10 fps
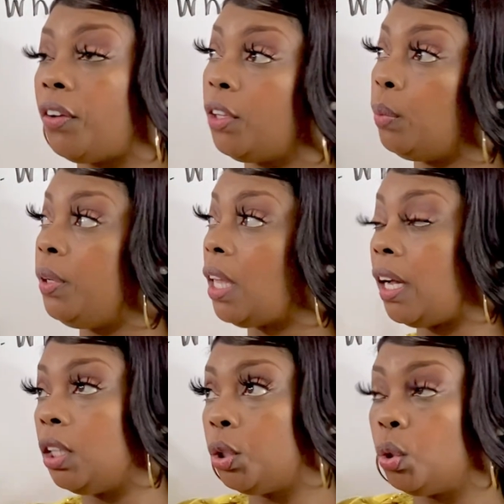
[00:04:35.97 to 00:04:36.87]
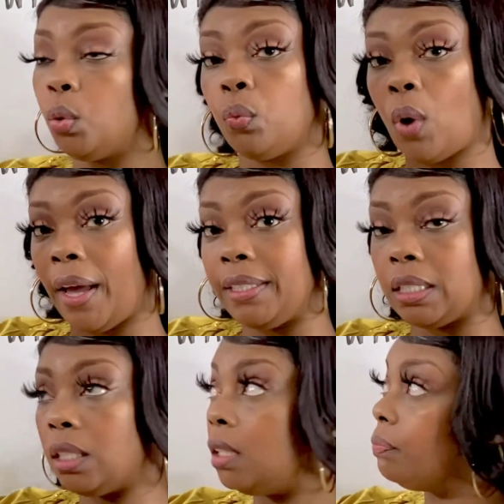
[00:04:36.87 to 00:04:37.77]
There'll be like a little white
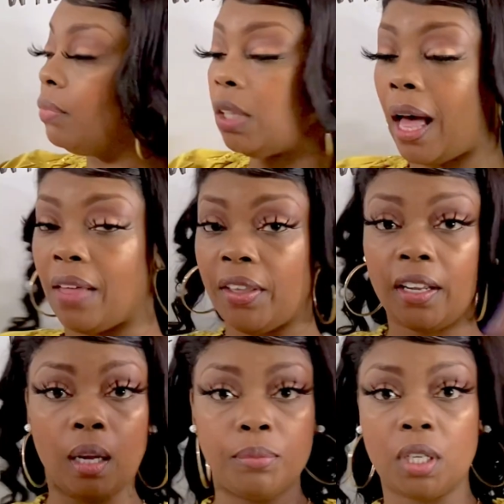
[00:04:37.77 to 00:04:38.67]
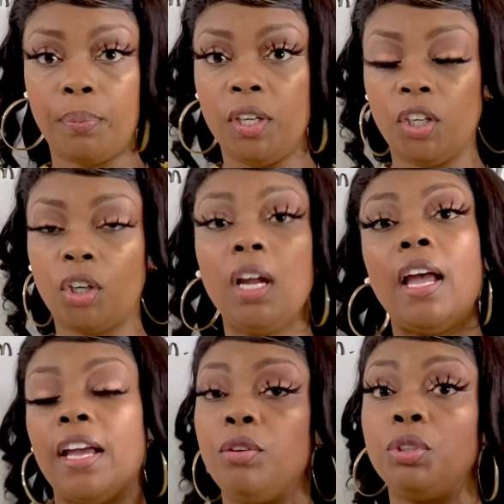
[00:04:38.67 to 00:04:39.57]
line that comes up here,
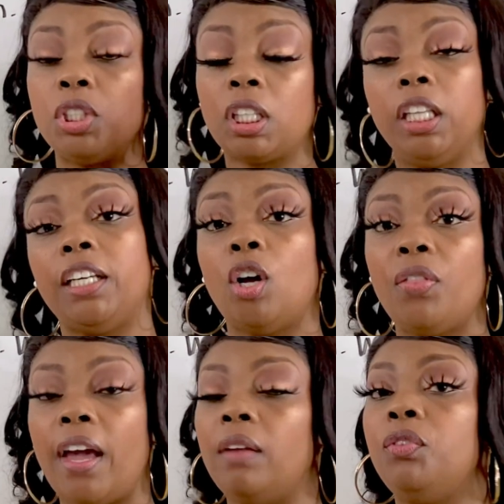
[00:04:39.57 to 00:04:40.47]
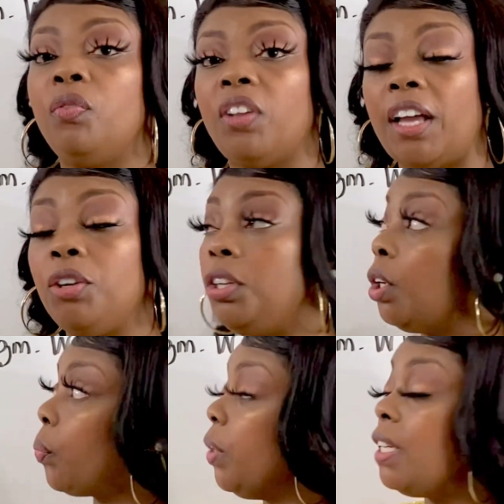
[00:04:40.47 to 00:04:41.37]
and you can just click on that if you feel like you need
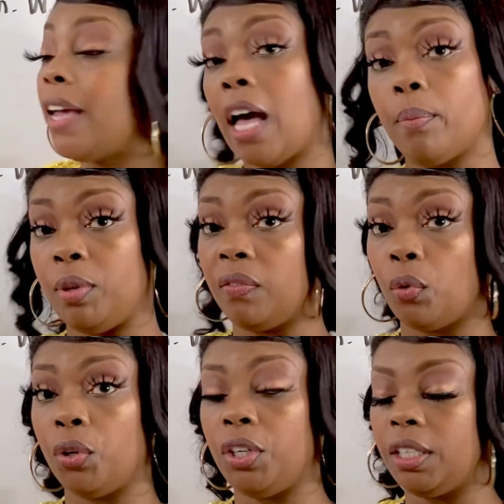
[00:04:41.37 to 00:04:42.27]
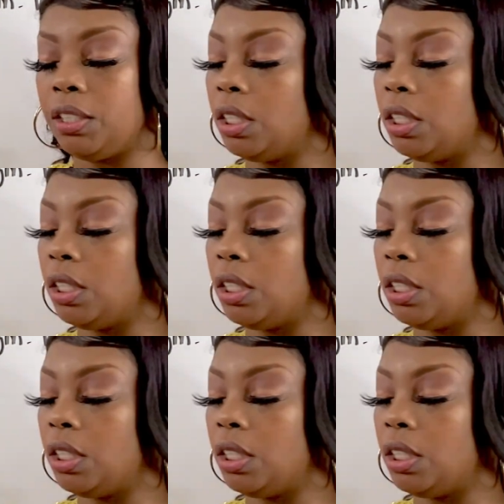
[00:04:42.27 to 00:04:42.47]
a recap before you get into